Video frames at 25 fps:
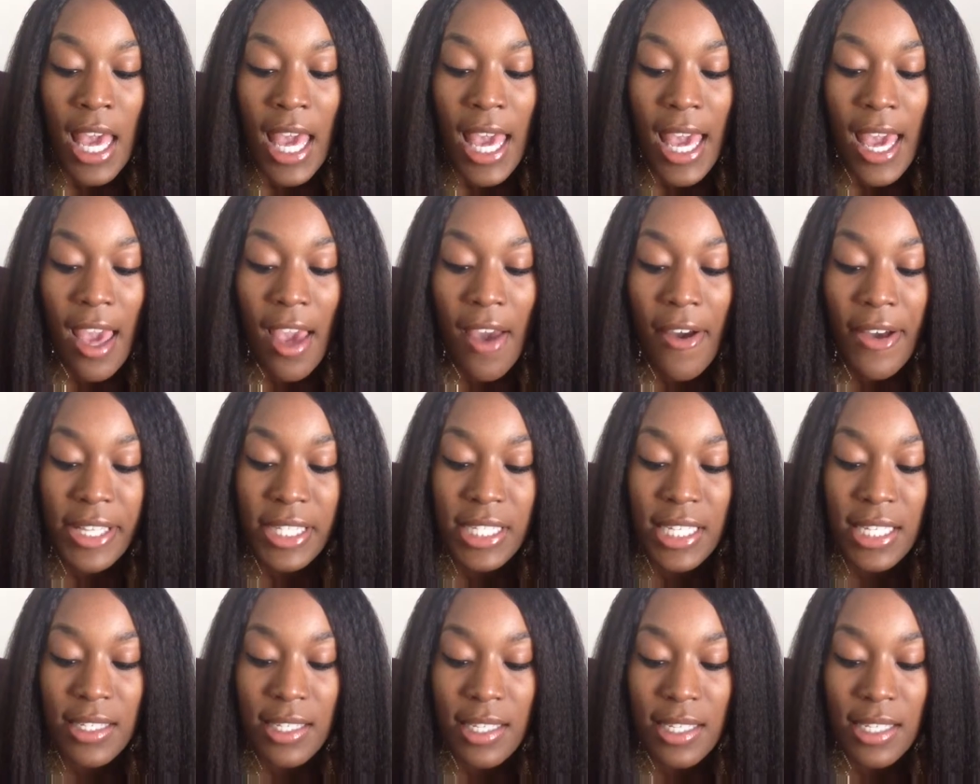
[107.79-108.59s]

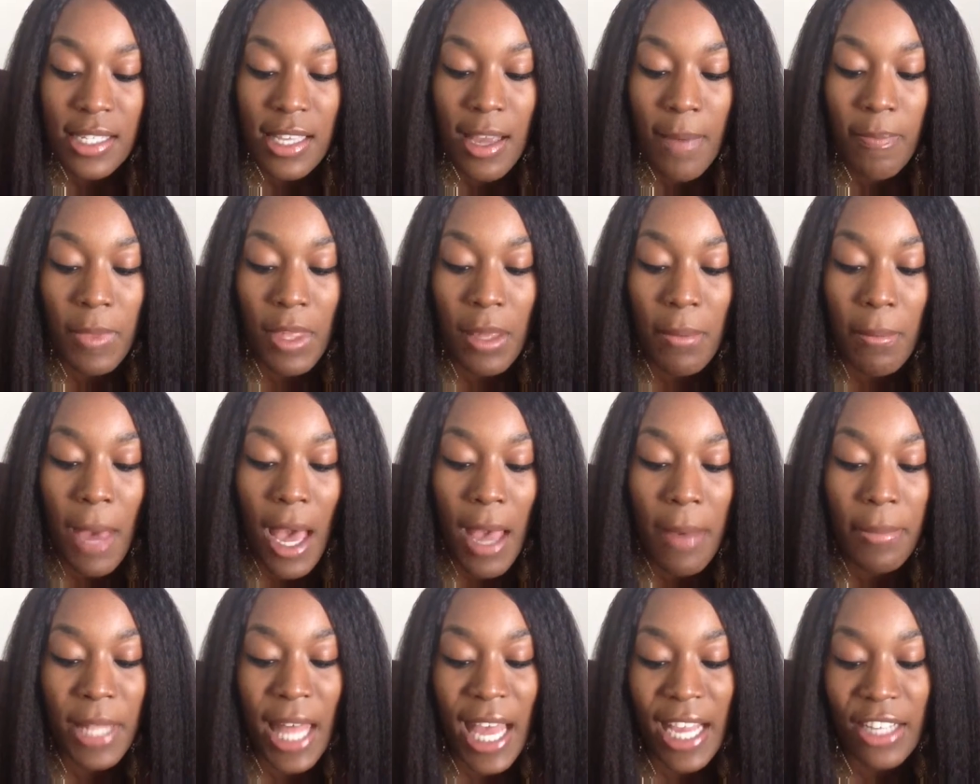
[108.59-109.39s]
Inheritance is something
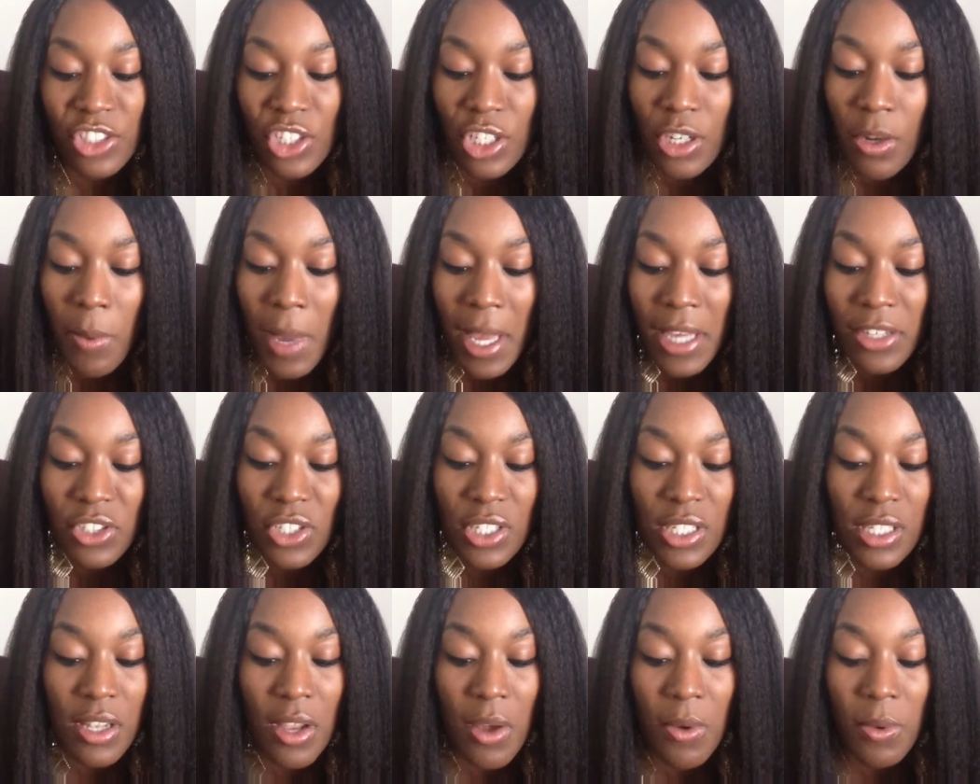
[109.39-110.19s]
my black
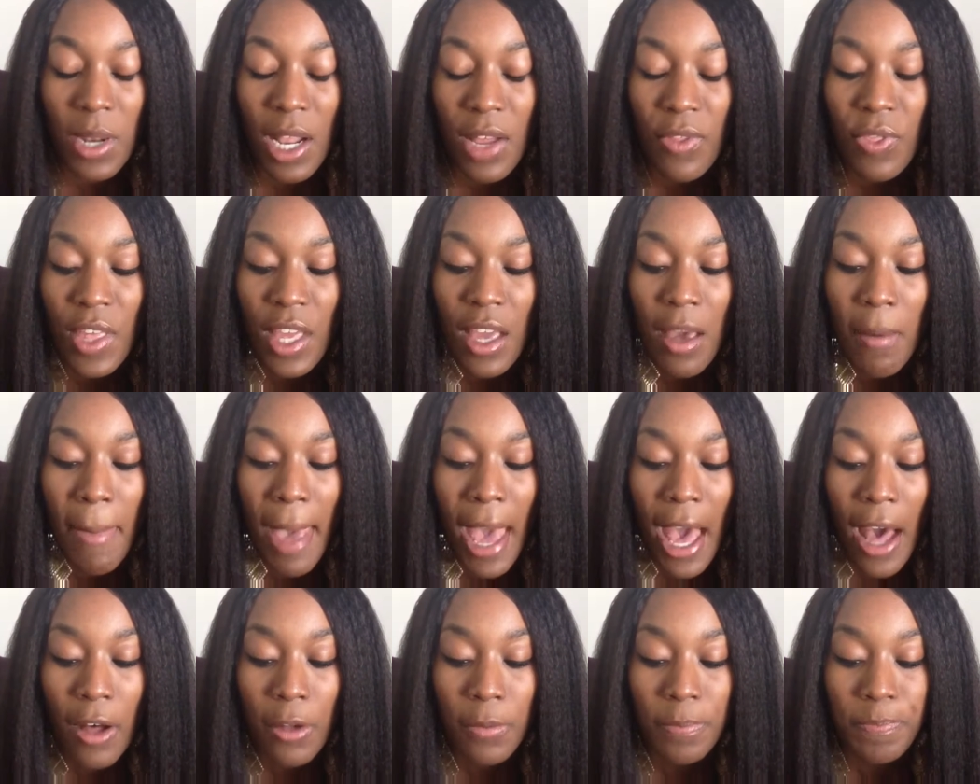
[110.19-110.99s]
generations know nothing
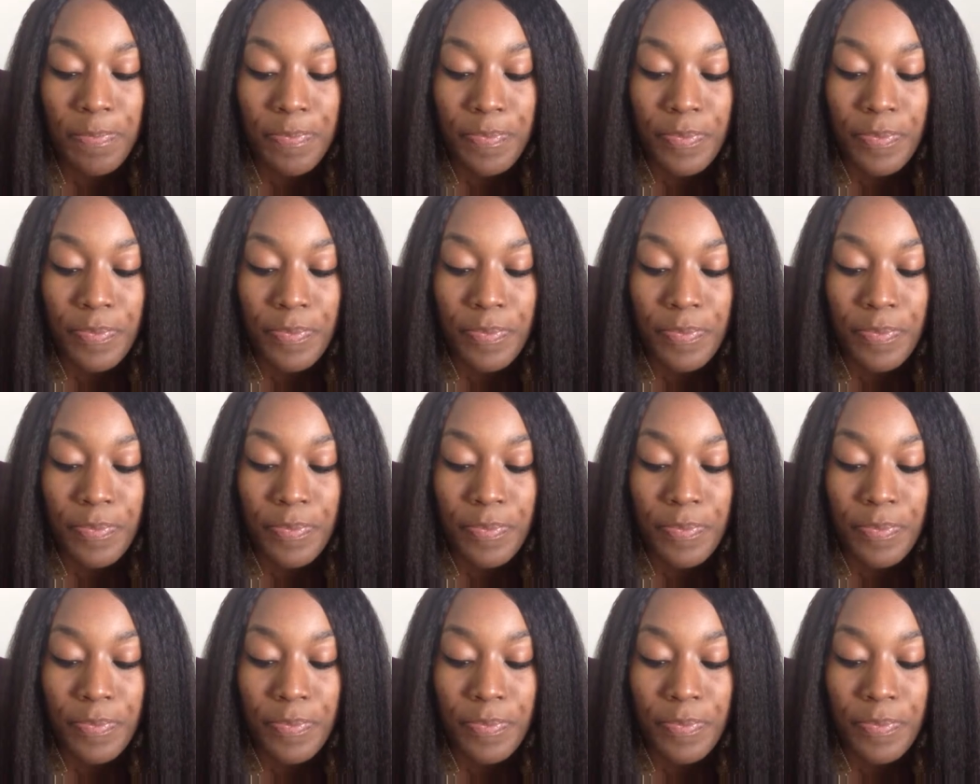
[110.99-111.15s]
about,